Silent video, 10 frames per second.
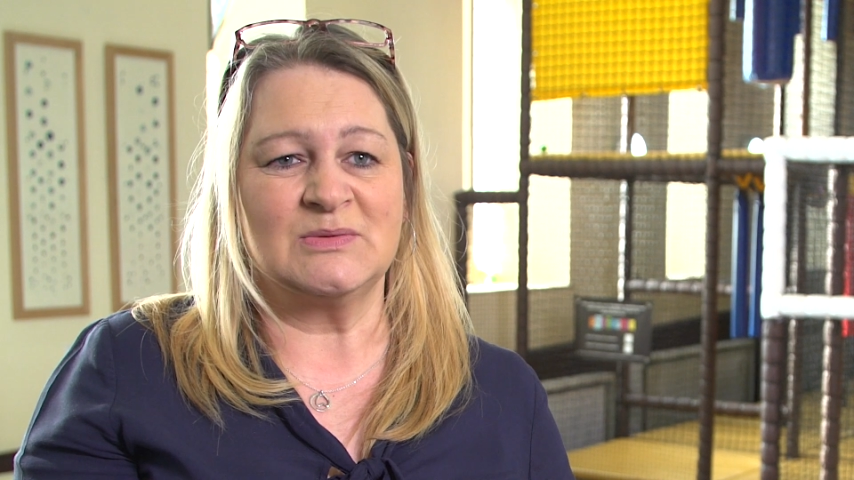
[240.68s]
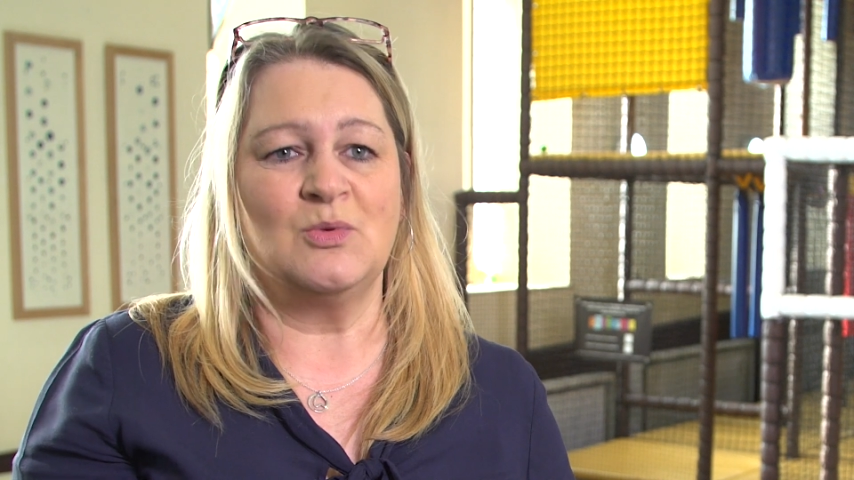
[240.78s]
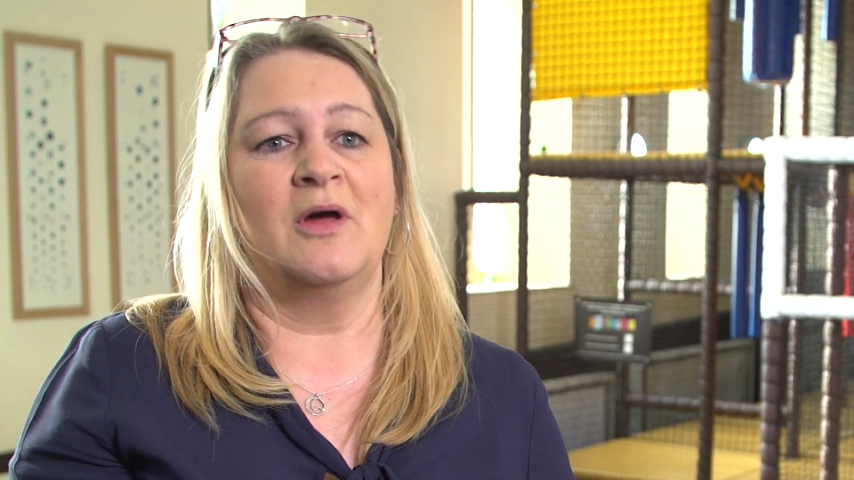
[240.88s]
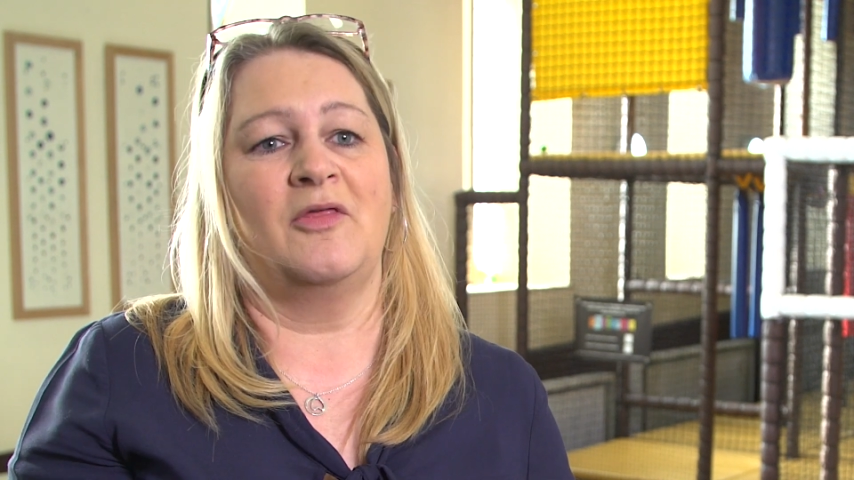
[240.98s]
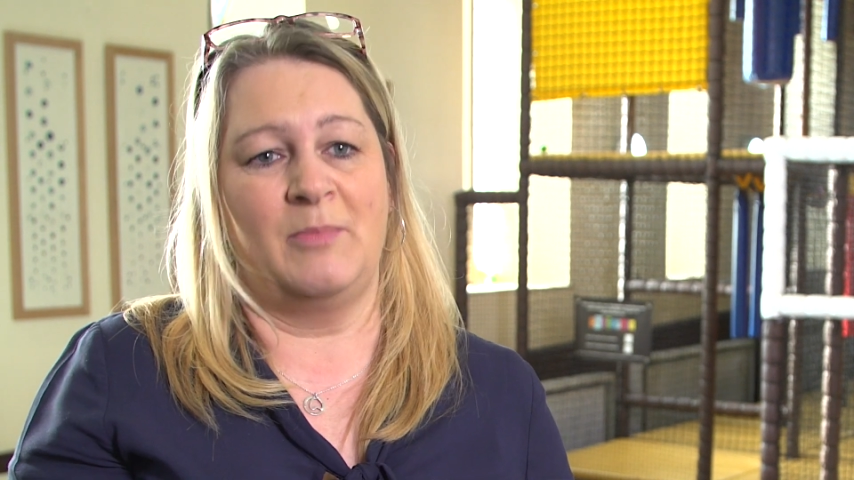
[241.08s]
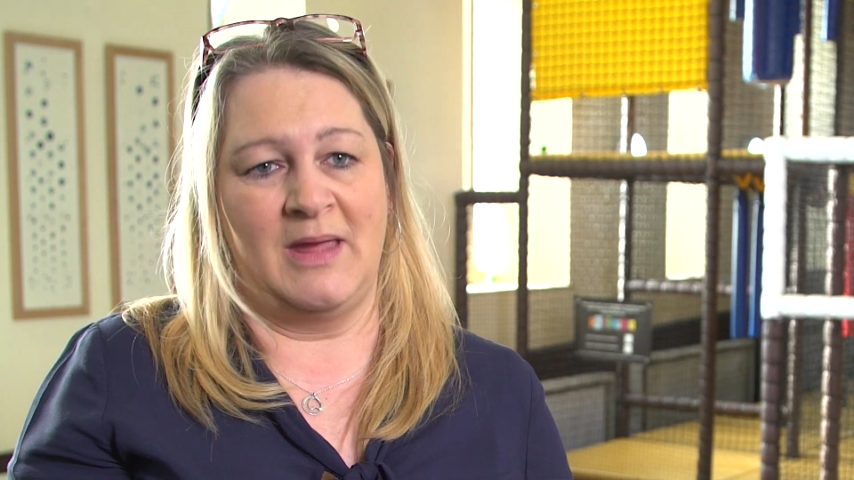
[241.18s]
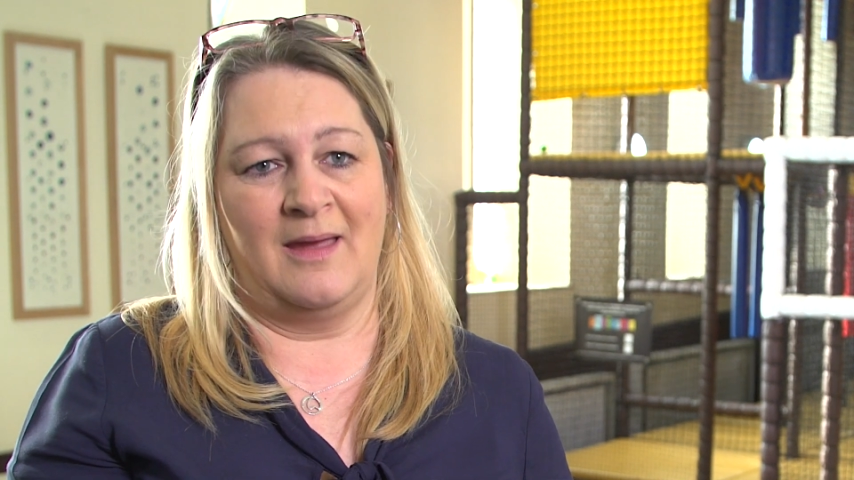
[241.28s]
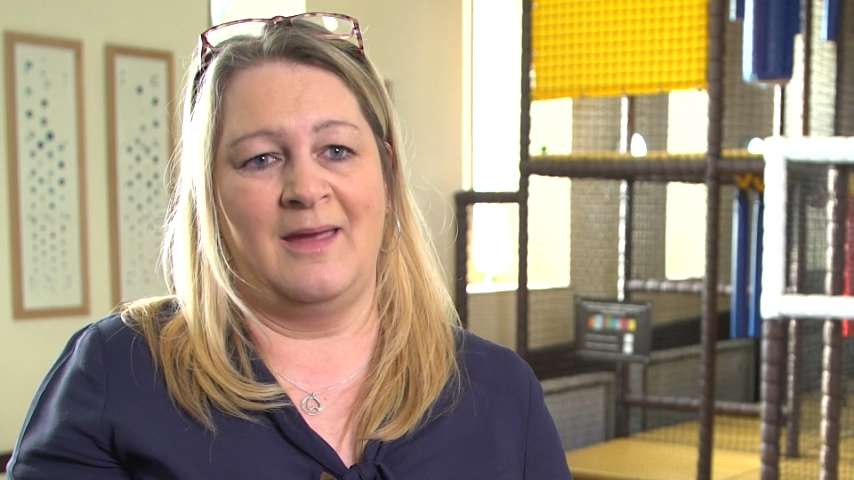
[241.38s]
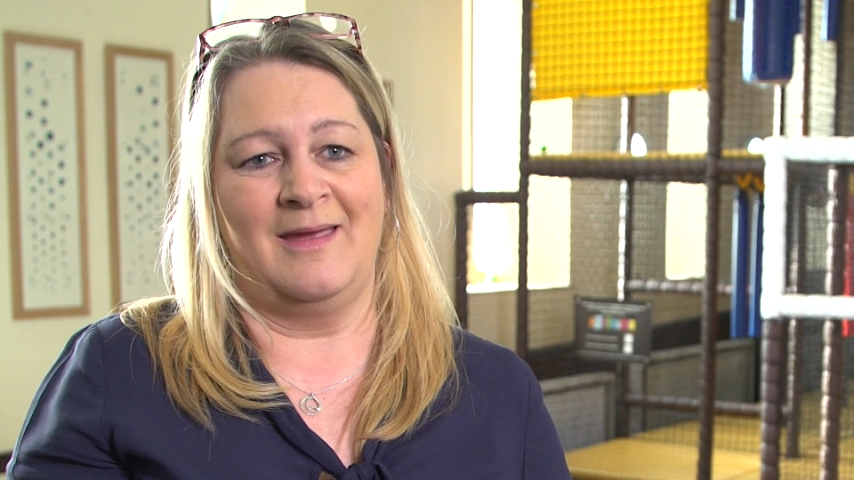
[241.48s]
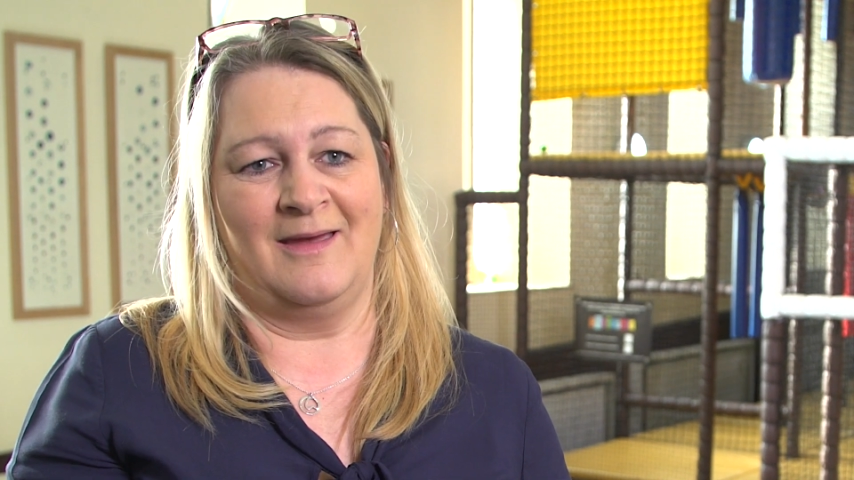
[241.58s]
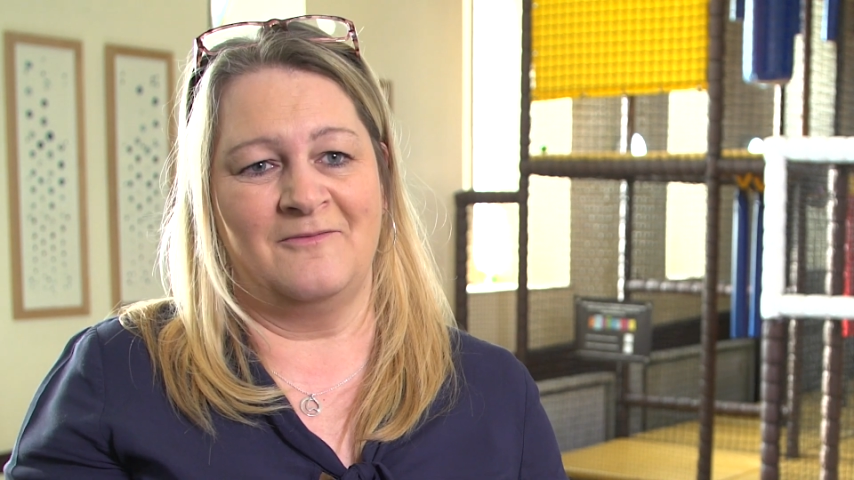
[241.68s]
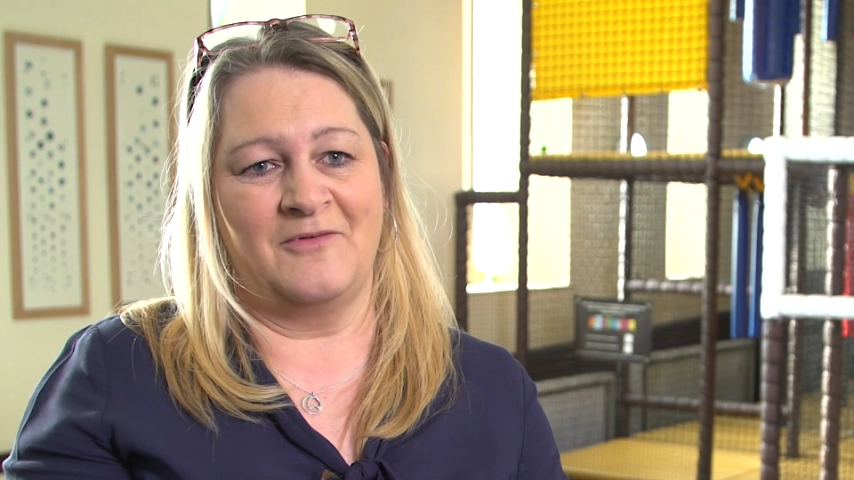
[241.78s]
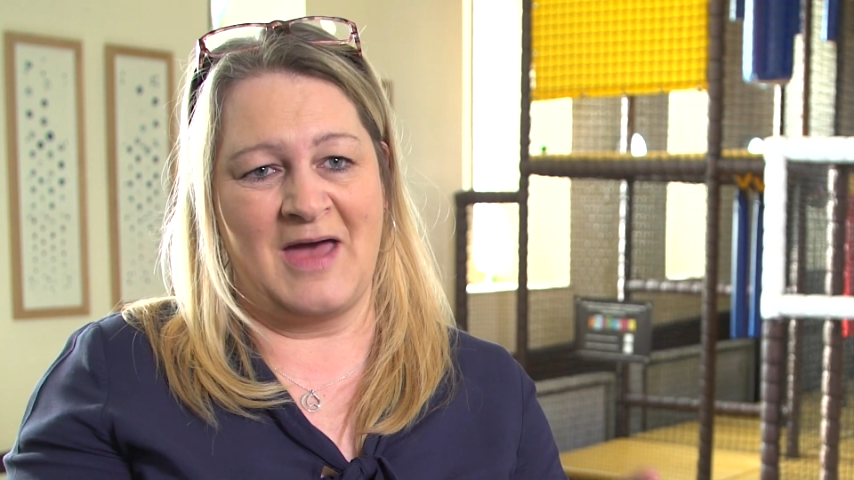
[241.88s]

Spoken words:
worth being here for